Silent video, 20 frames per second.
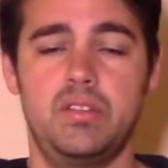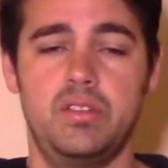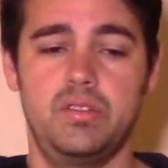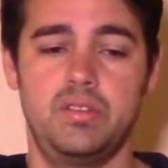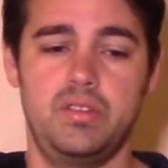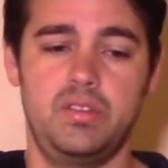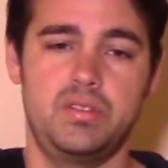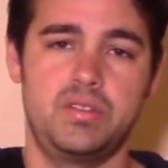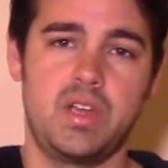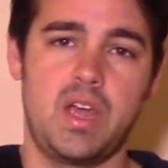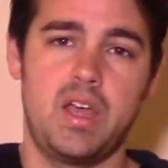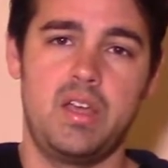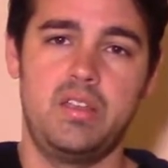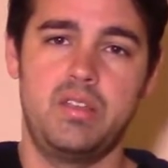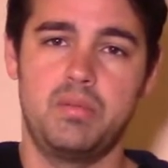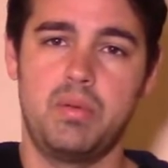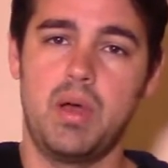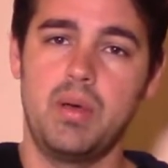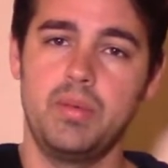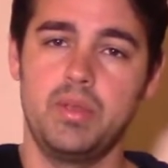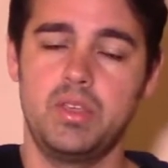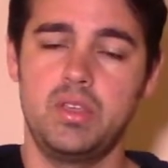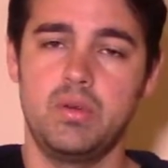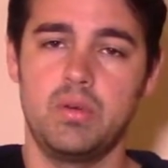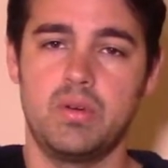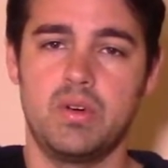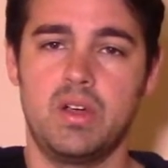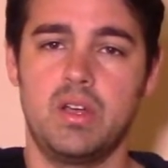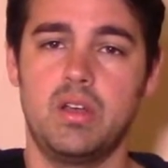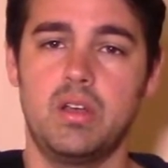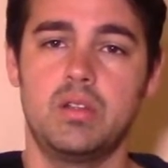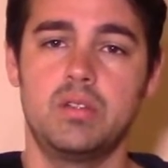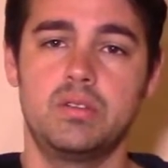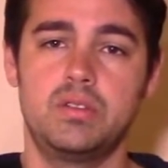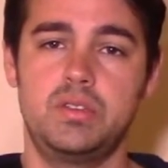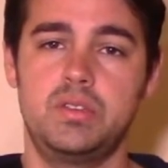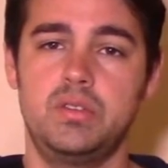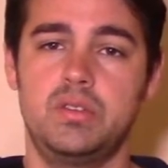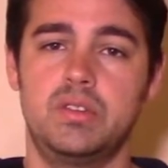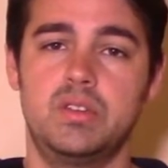You, you tie the public
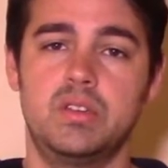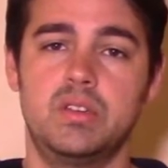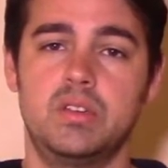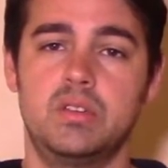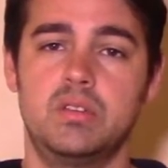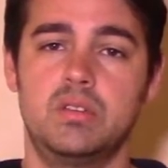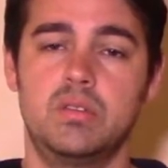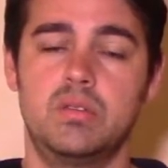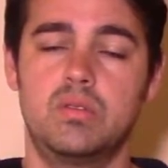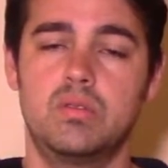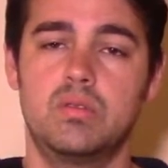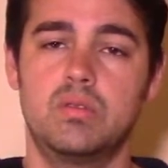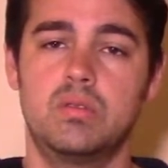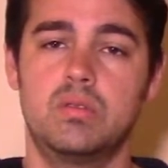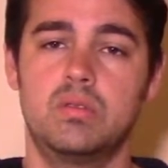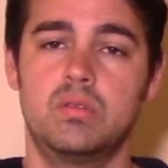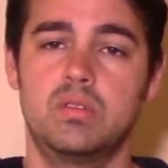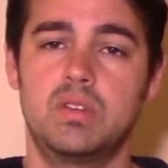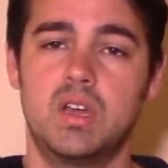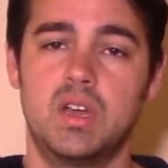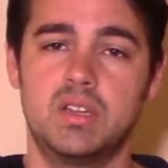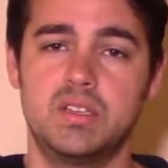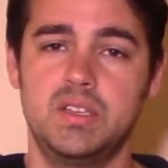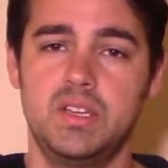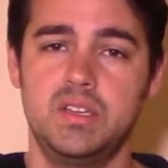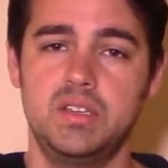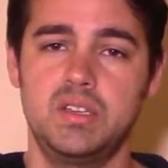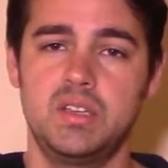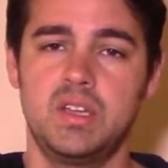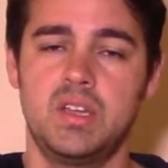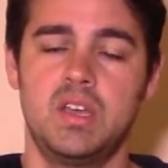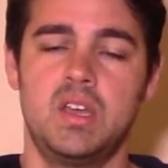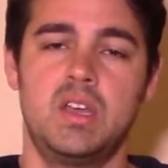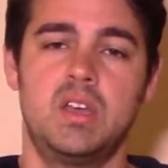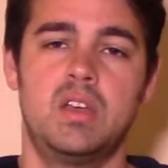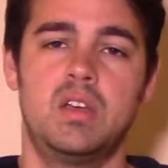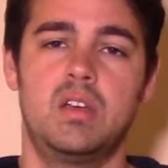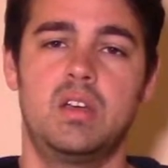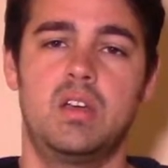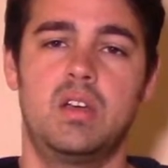URL to the local content,
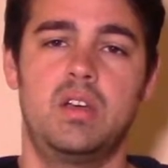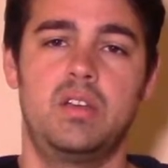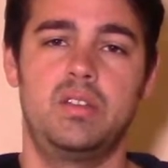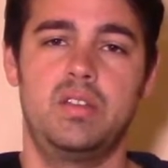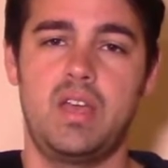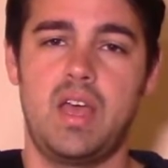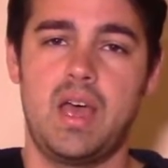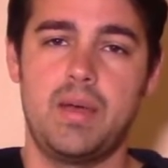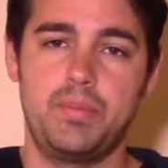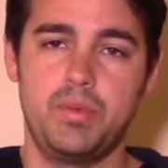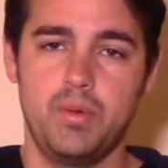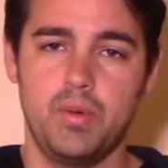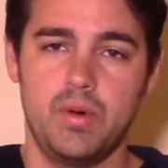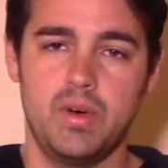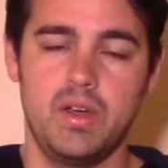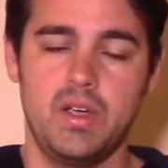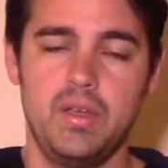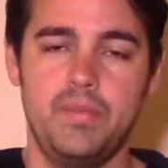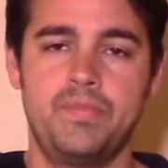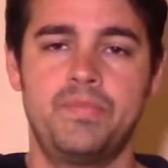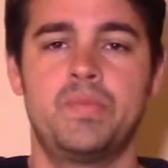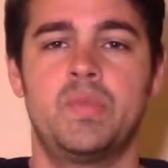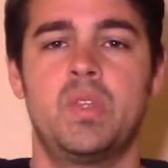uh, the app URI,